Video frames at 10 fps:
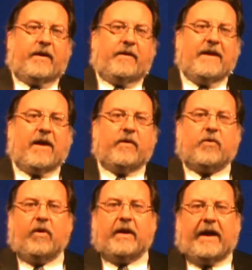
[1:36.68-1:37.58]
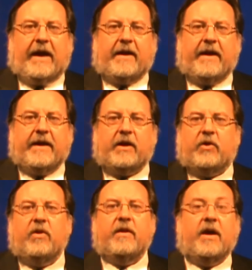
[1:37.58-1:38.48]
Now, the Court had a
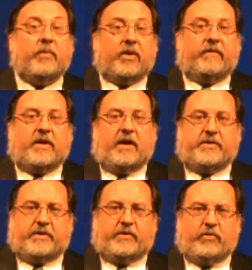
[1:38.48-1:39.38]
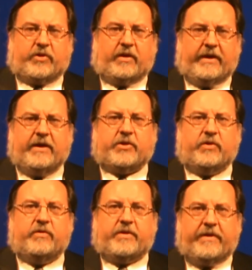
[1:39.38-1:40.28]
good number of constitutional
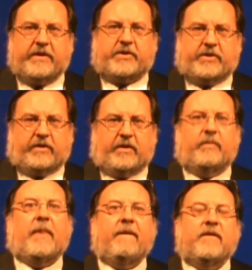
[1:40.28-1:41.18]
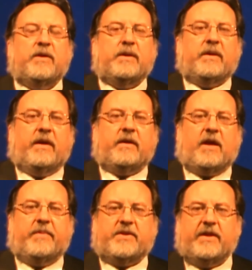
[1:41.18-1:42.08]
issues this term,
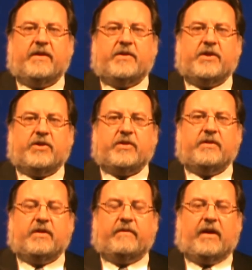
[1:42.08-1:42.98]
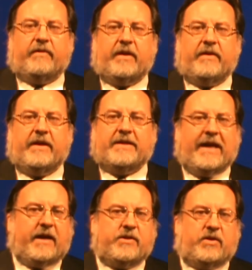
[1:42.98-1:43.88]
encompassing decisions involving the
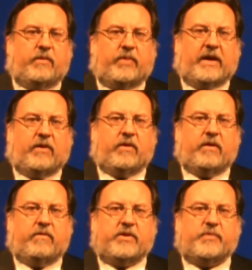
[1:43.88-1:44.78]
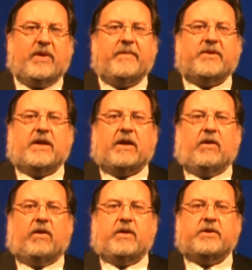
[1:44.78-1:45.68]
taxing power, the supremacy
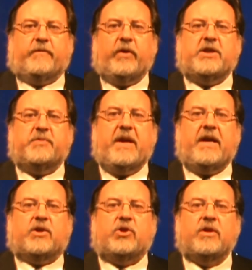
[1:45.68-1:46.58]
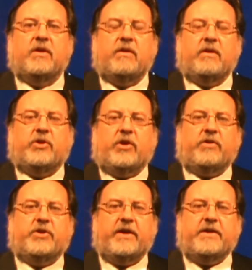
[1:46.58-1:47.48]
clause, free speech,
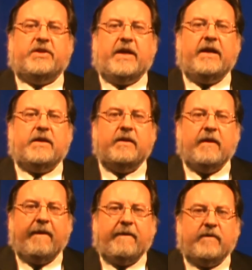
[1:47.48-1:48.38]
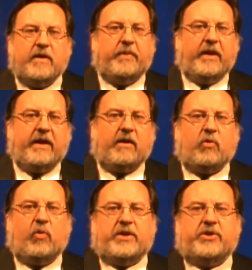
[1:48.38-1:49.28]
church and state, the political
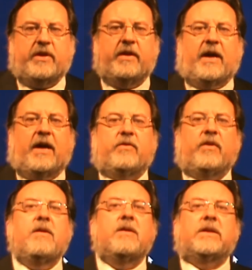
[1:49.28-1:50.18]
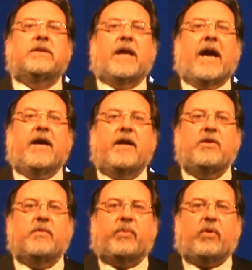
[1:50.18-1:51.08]
question doctrine,
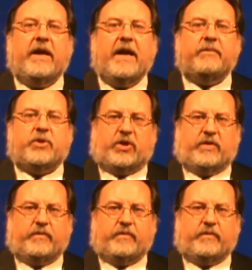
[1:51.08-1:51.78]
and preemption.